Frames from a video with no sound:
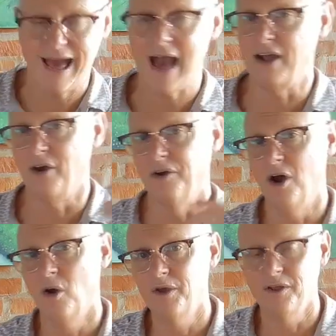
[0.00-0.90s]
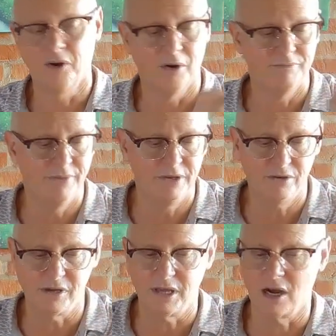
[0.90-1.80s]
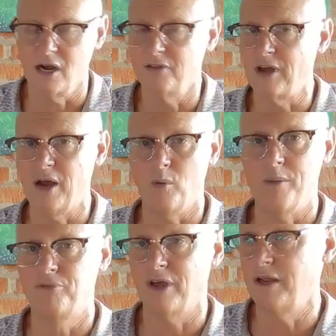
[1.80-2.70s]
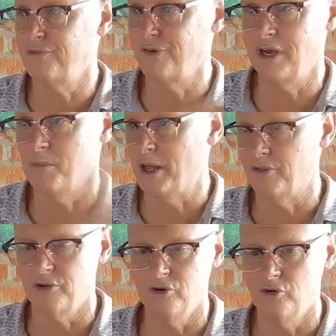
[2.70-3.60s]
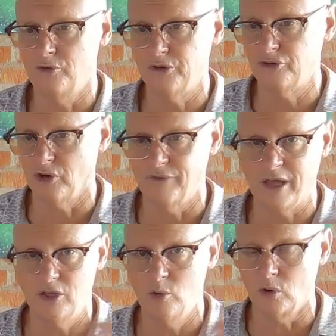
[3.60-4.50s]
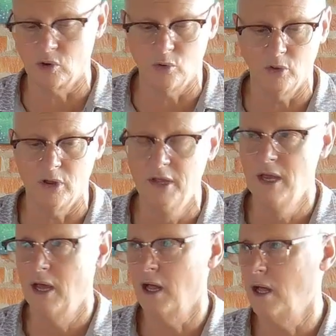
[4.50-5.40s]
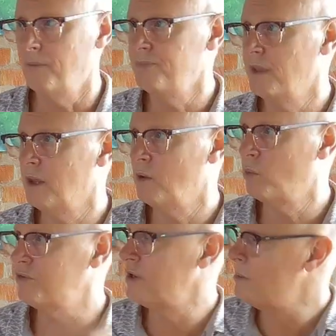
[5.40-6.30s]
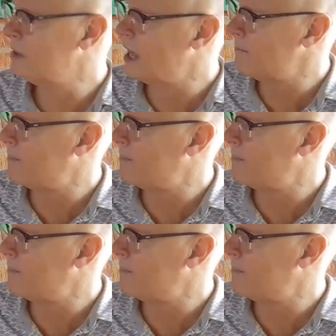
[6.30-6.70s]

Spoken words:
I don't know, you could get on a Thai website and find about the nutritional value, or go to, what's the name of that